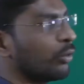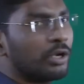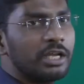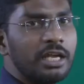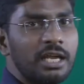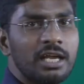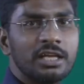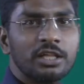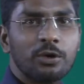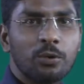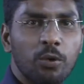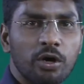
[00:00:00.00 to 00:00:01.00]
only,
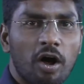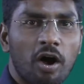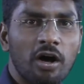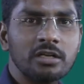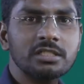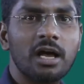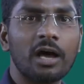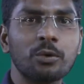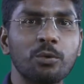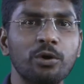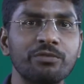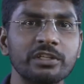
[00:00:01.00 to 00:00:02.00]
the codons are
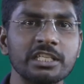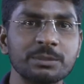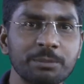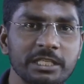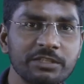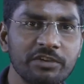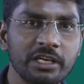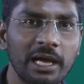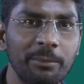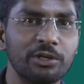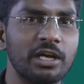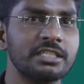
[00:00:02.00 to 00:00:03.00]
code for the specific
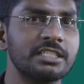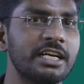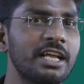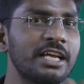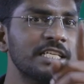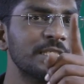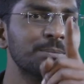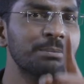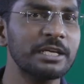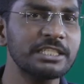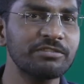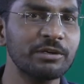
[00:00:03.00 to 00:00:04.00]
amino acid,
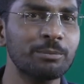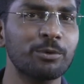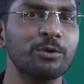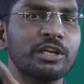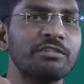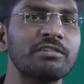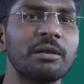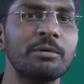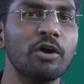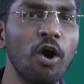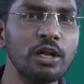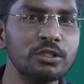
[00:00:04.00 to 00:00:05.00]
specific protein will
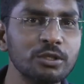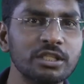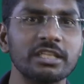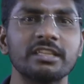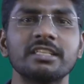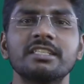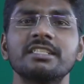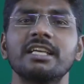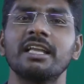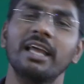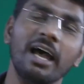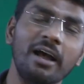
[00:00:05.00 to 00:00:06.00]
be also synthesized
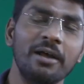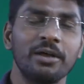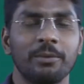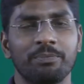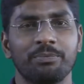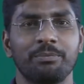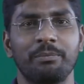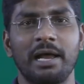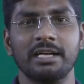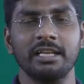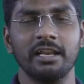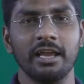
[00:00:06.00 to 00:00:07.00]
in the
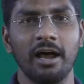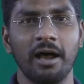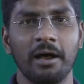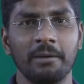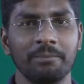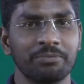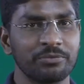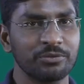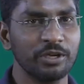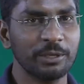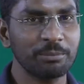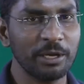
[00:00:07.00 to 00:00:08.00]
bacteria.
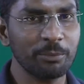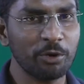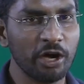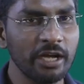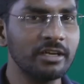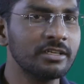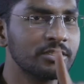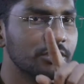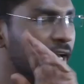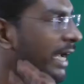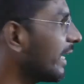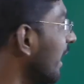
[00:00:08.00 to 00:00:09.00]
You get my point? So
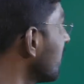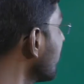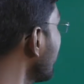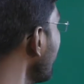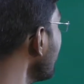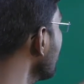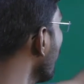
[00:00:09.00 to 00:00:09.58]
the right answer is